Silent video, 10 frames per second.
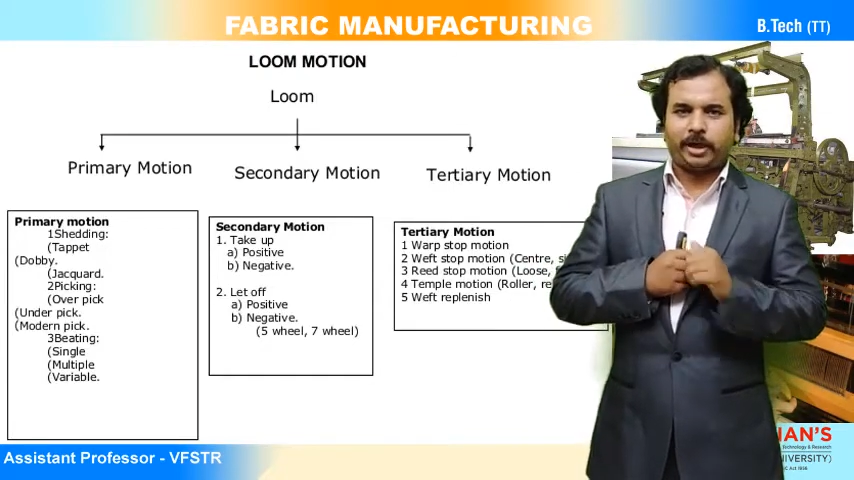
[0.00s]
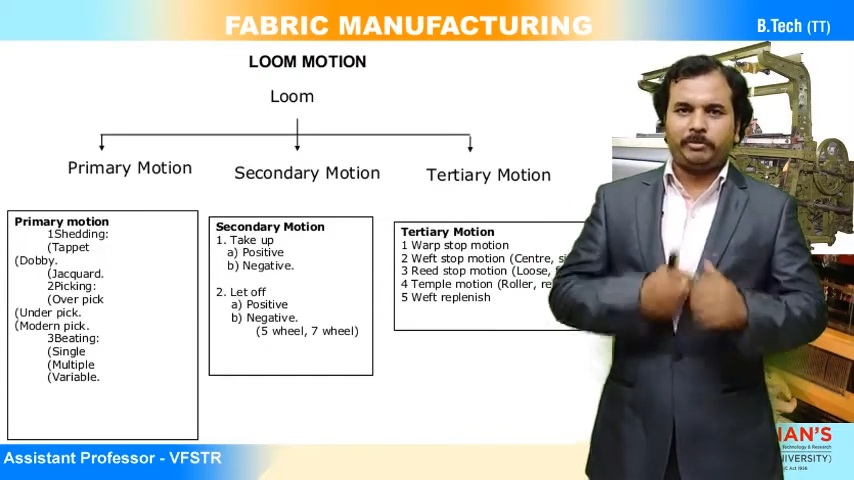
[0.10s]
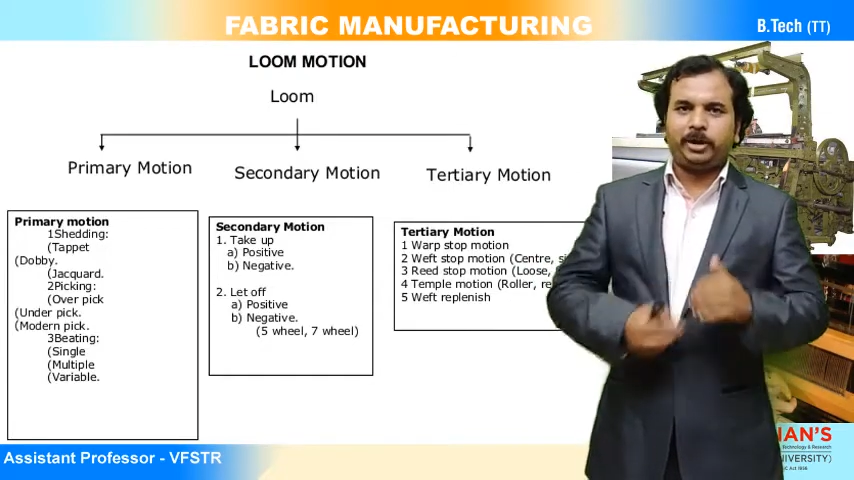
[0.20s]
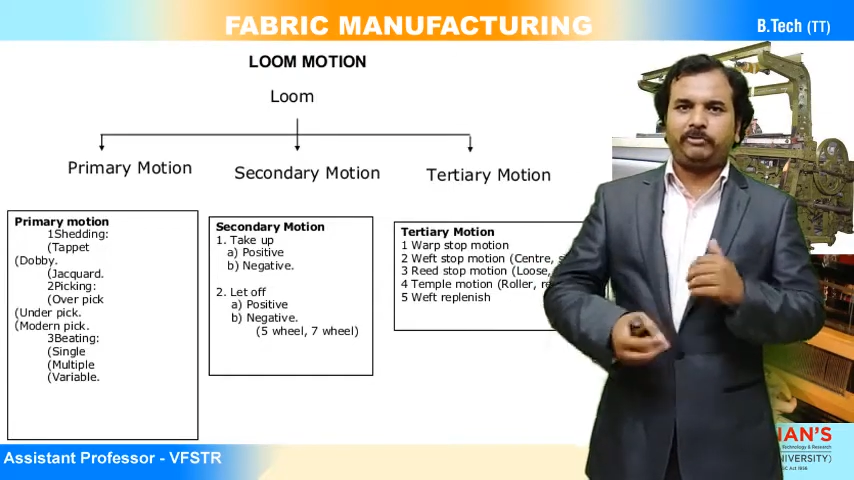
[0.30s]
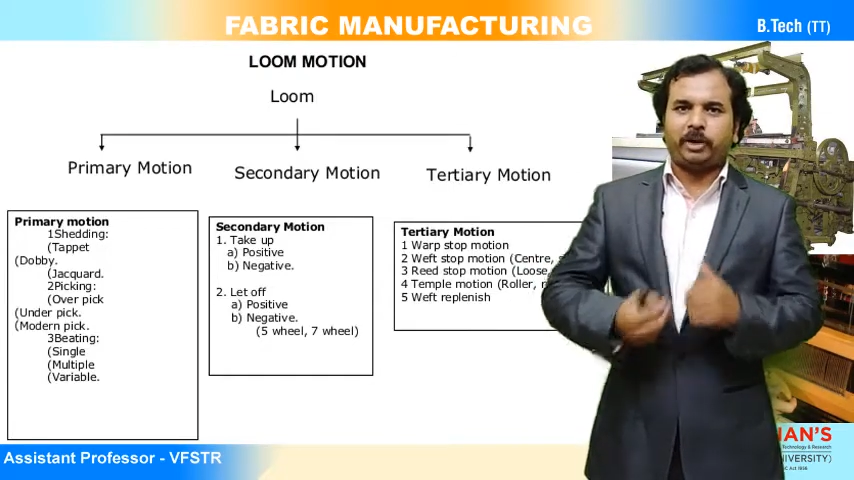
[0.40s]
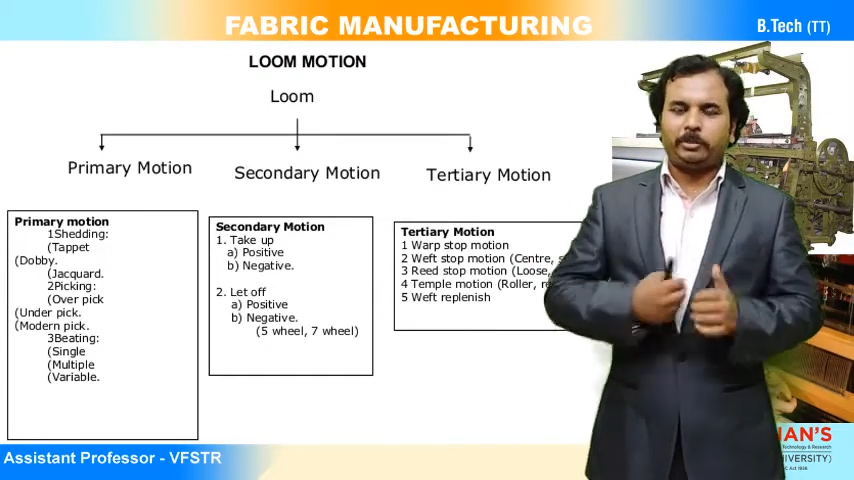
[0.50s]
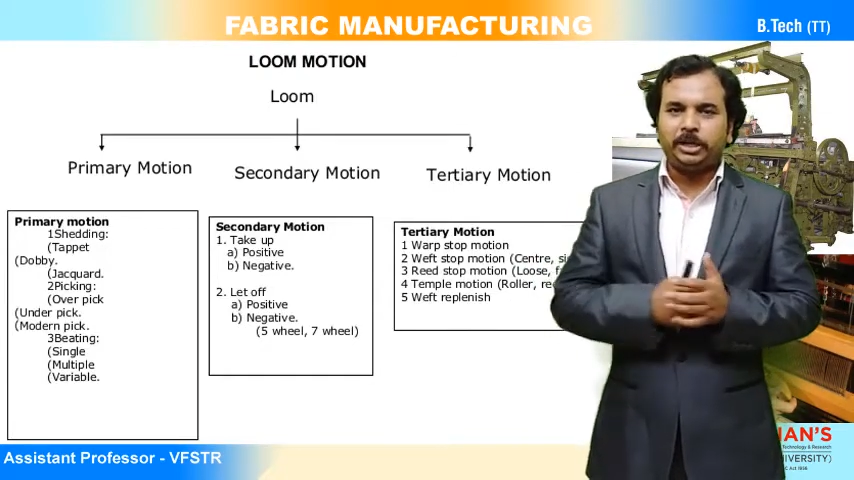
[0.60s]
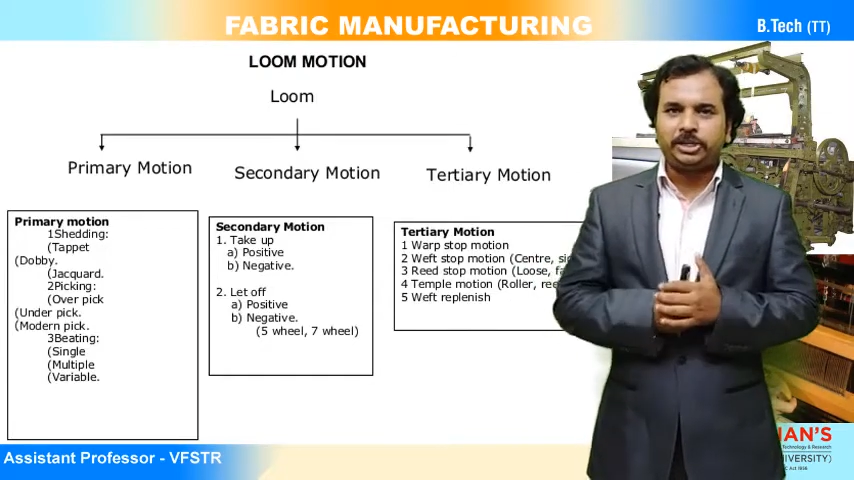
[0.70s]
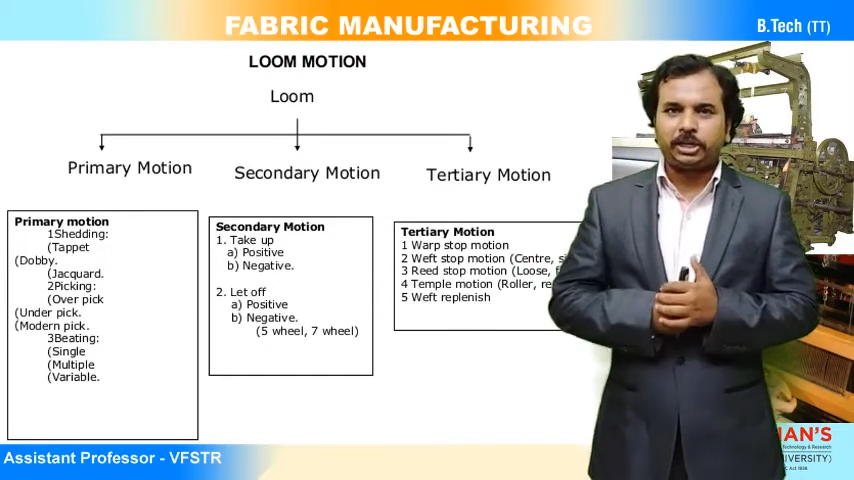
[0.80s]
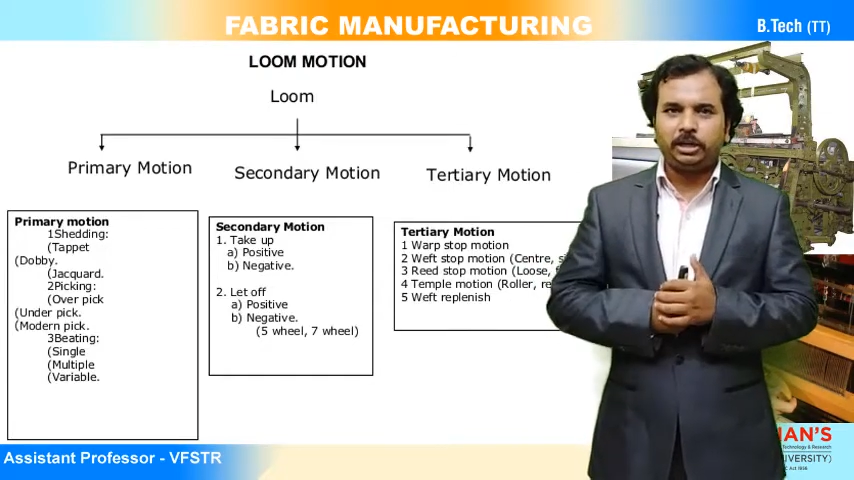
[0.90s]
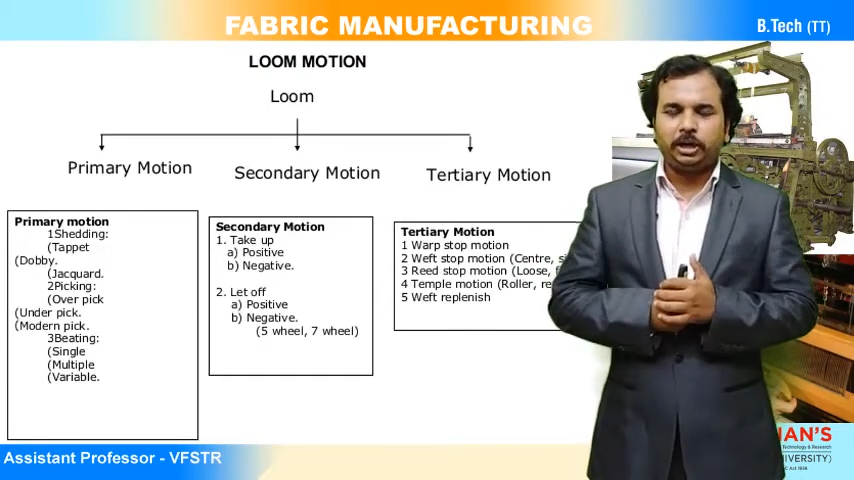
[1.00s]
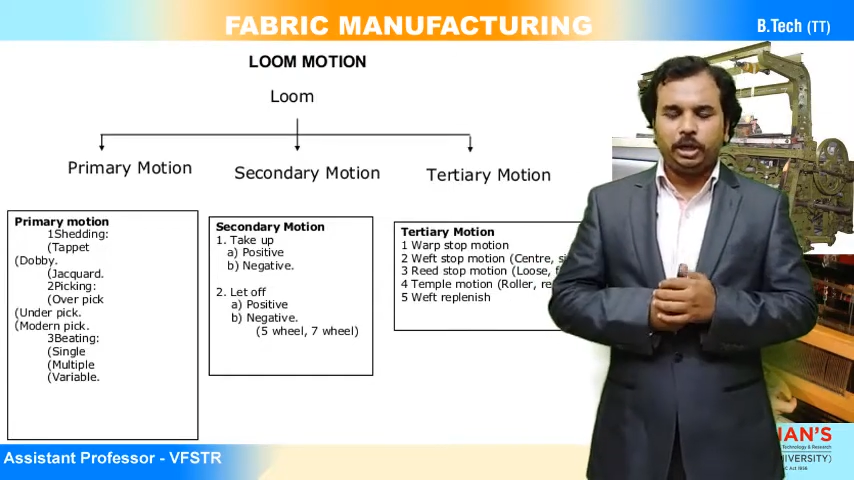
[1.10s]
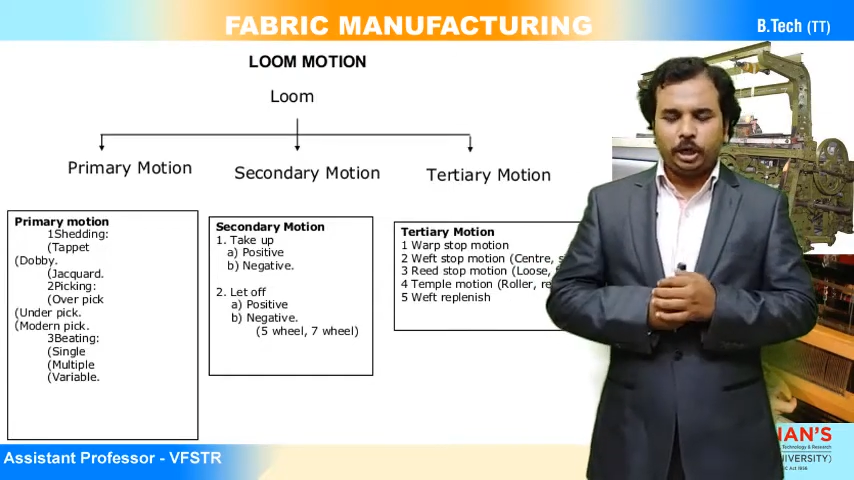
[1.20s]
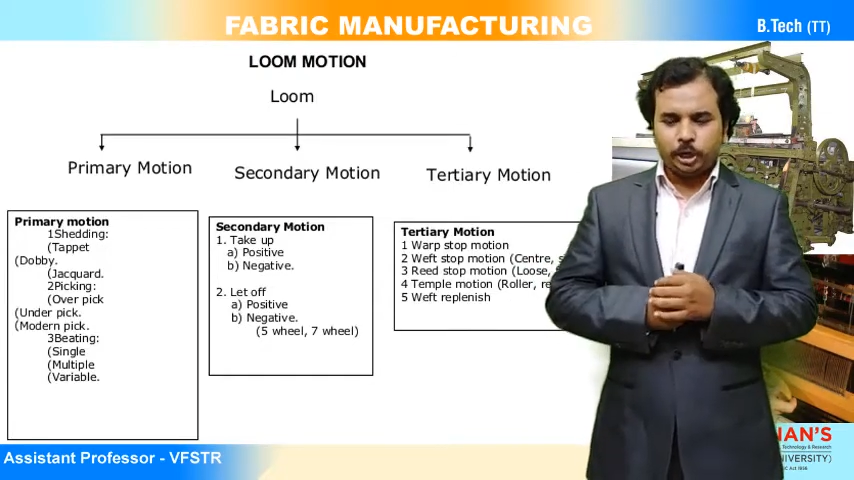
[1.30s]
fabric formation